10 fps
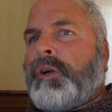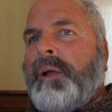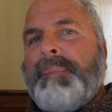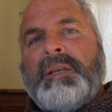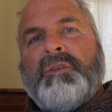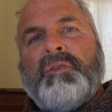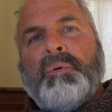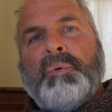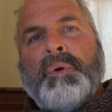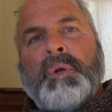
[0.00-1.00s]
coming
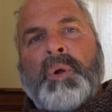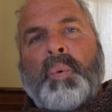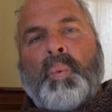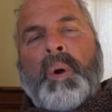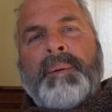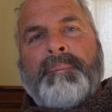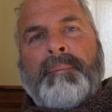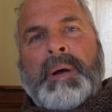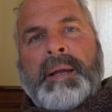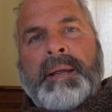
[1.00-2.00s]
to what
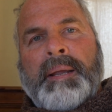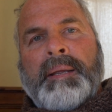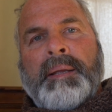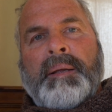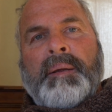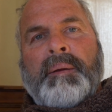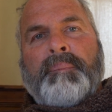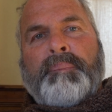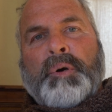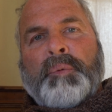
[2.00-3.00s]
my
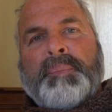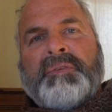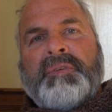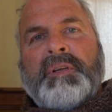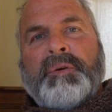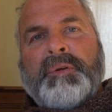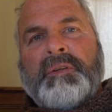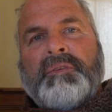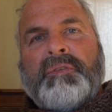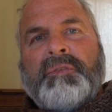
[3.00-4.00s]
purpose here
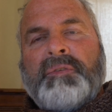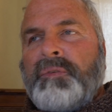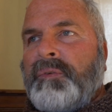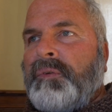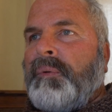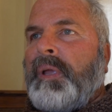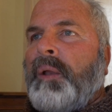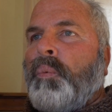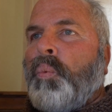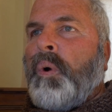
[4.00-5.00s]
is
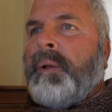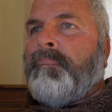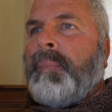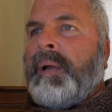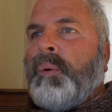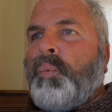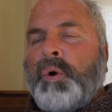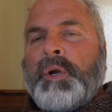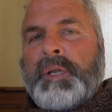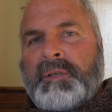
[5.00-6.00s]
and what my
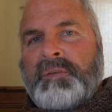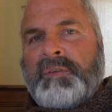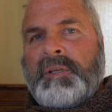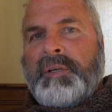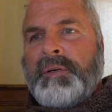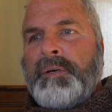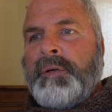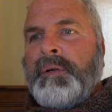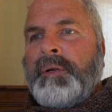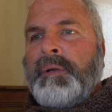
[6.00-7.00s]
work is here,